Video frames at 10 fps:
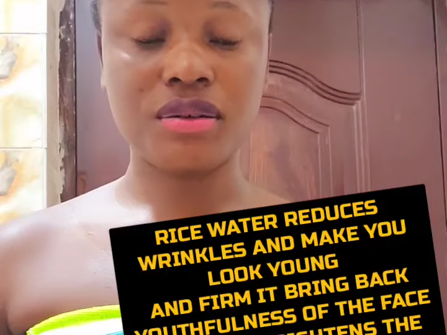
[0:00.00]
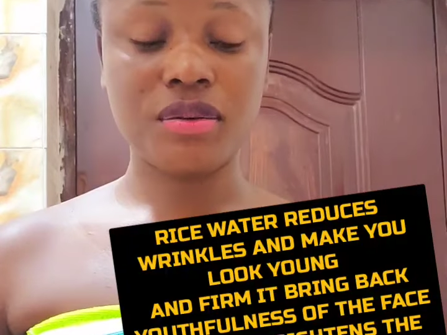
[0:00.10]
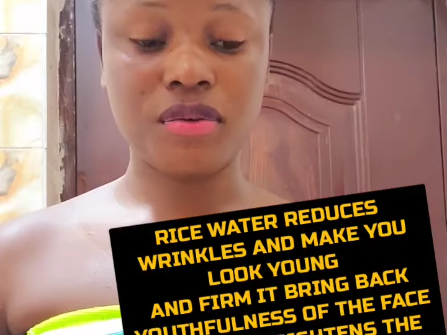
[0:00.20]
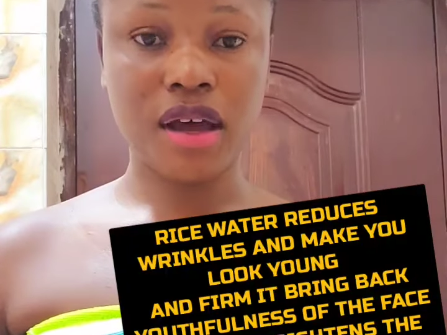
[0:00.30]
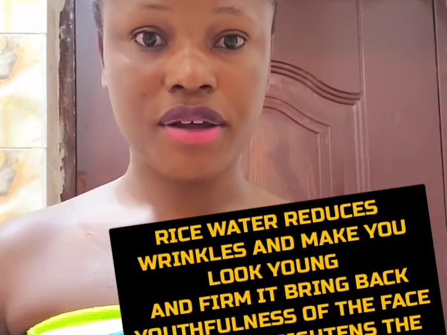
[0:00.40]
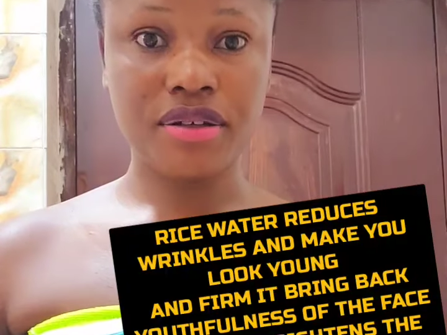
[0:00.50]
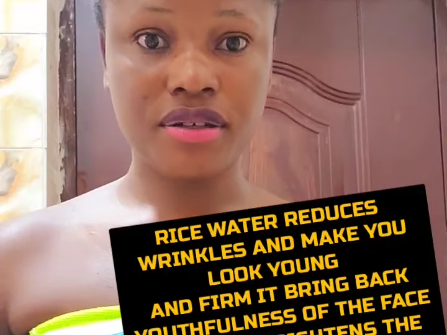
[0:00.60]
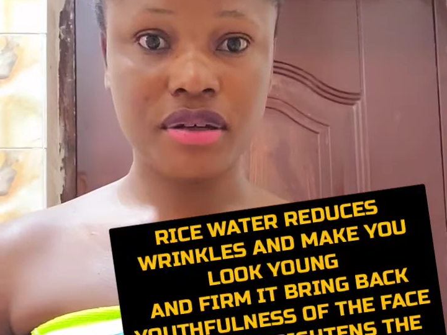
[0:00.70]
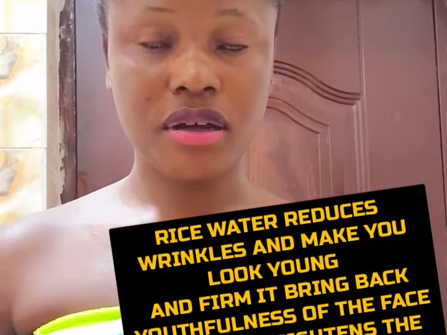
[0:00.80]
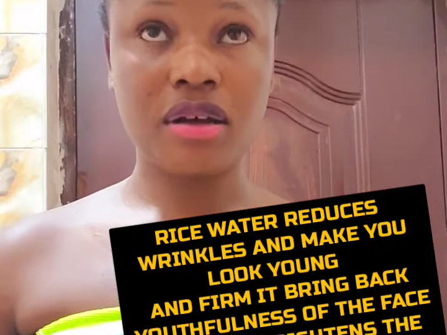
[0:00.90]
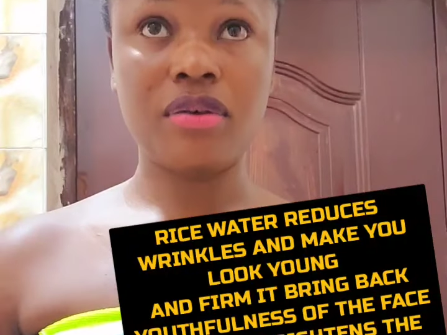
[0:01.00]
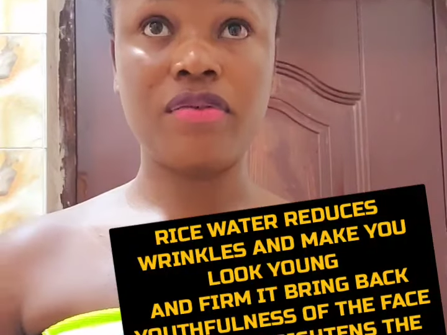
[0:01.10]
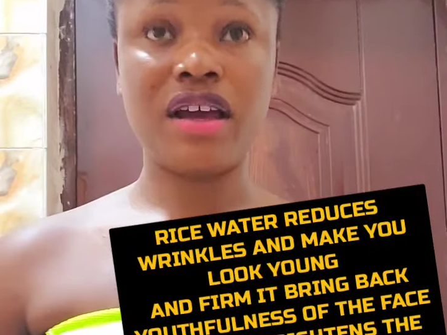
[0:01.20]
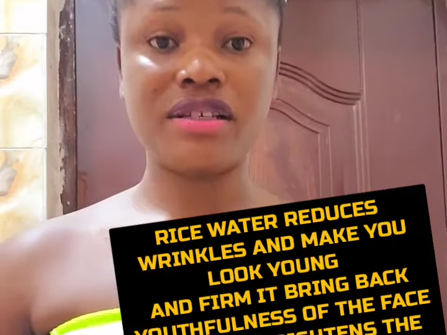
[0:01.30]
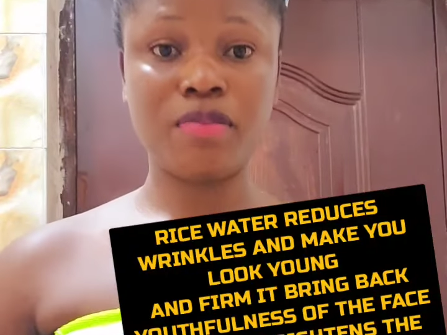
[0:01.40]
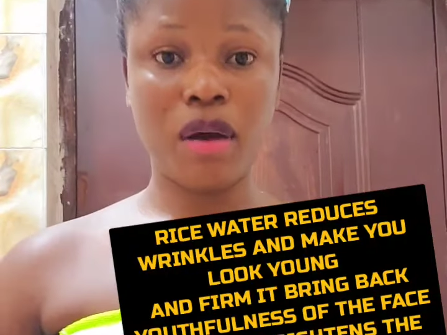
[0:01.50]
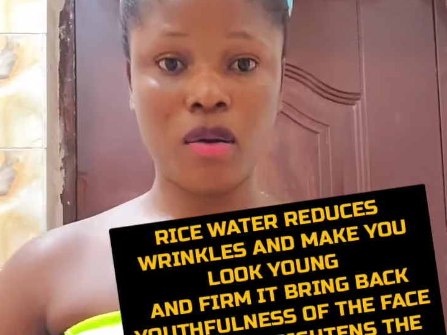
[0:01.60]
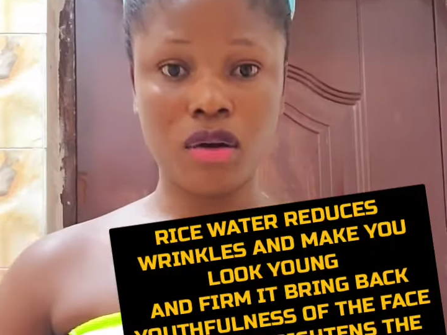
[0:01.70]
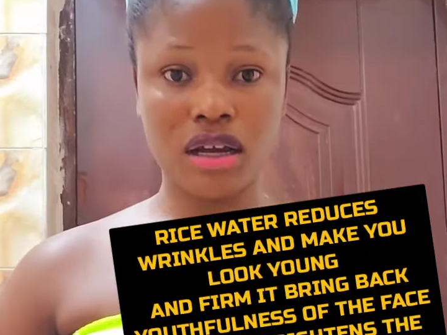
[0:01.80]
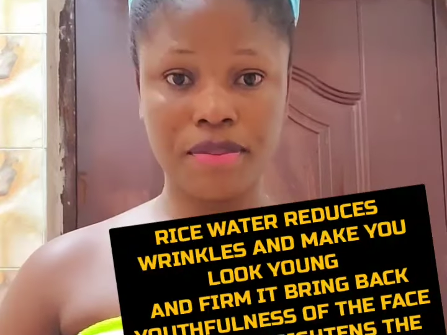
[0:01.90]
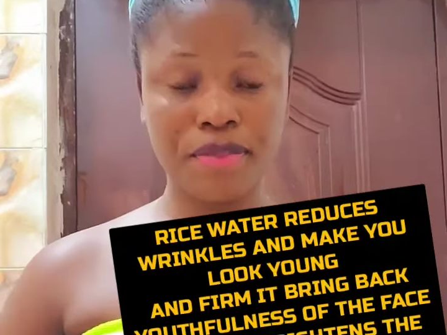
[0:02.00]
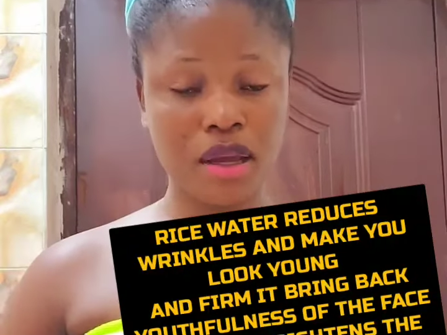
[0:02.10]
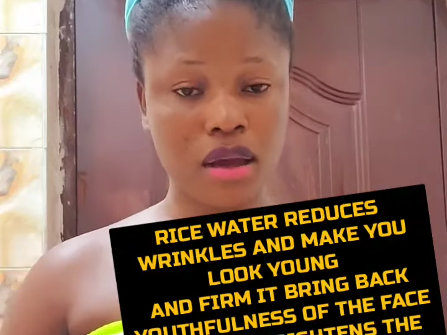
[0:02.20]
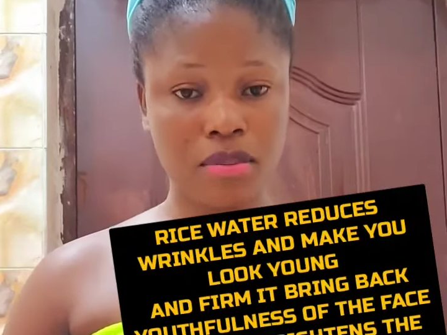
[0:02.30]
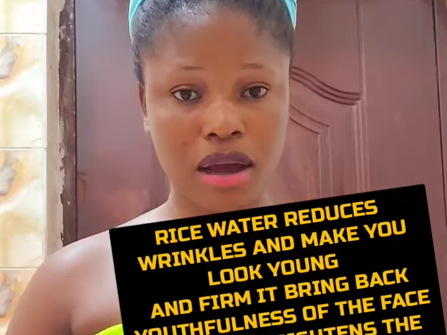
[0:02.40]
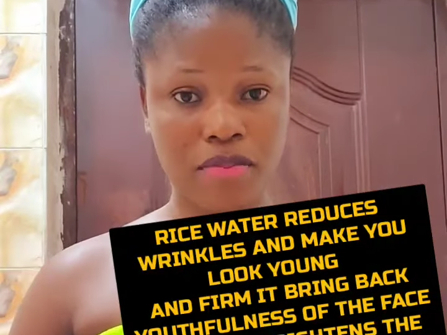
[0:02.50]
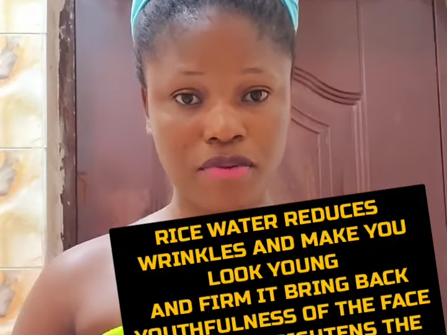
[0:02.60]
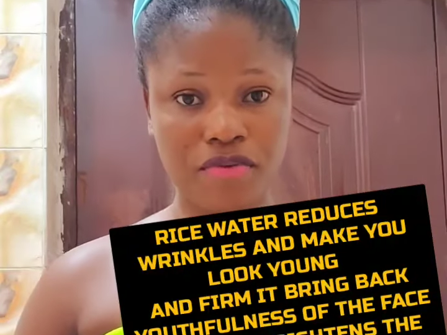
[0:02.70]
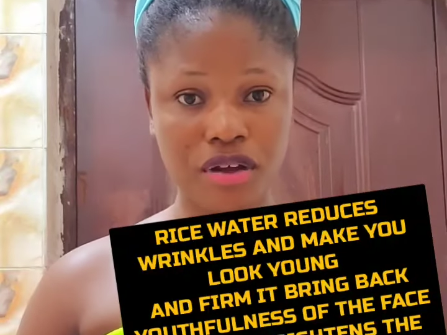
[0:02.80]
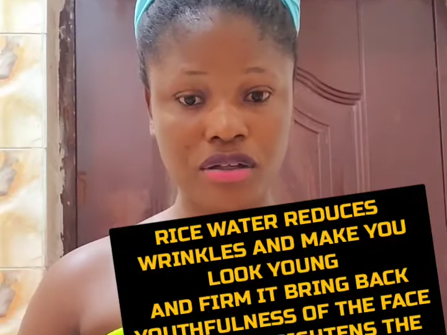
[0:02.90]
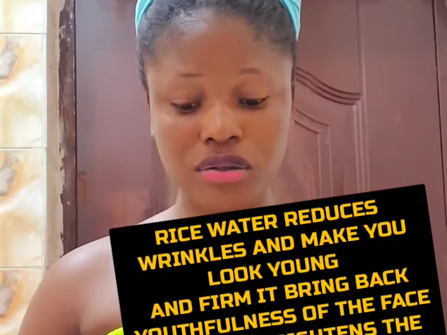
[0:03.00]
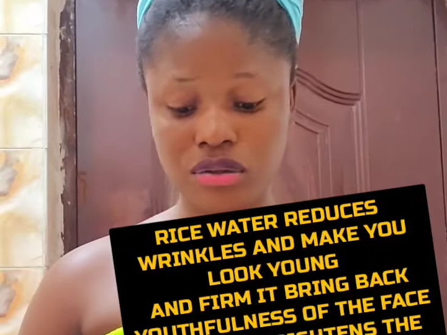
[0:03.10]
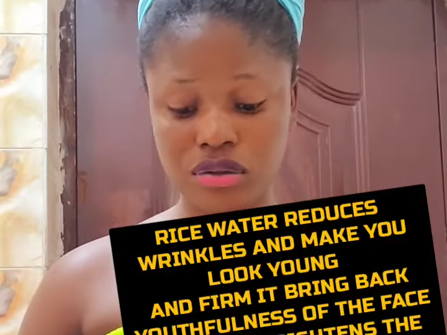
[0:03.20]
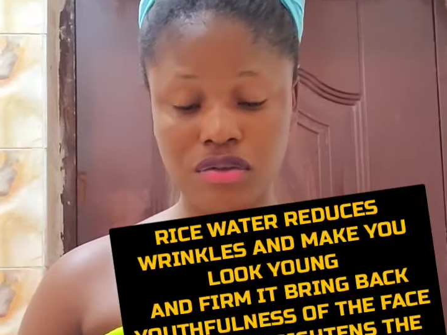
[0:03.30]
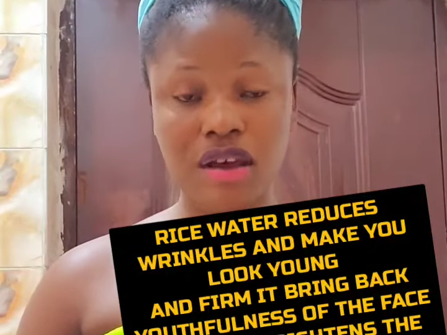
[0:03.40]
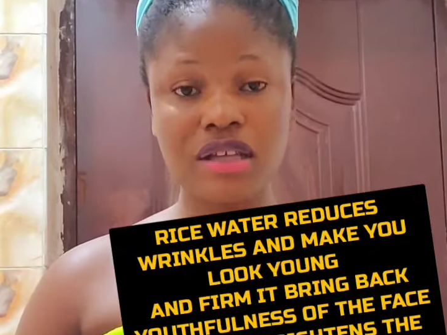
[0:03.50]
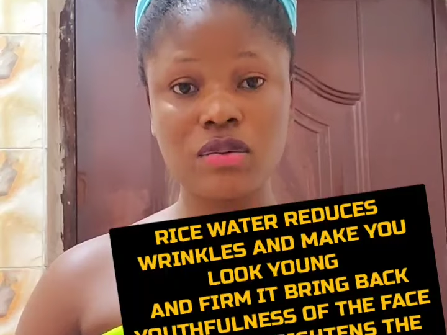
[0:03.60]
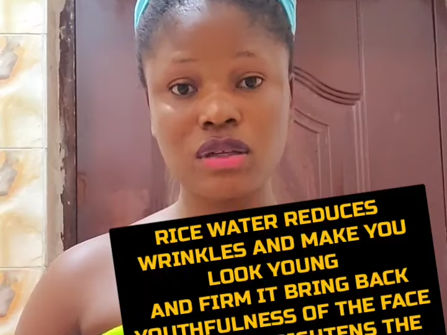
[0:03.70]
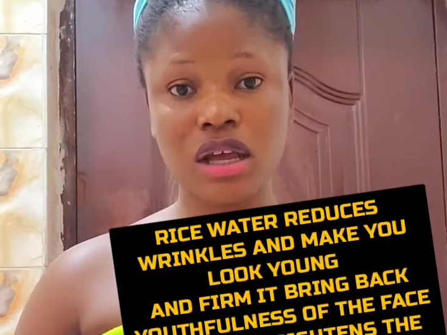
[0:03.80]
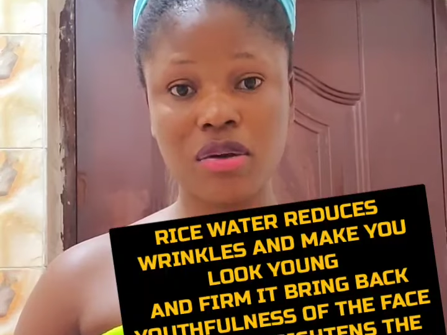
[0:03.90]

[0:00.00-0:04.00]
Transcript: rice powder, but I prefer to use rice water.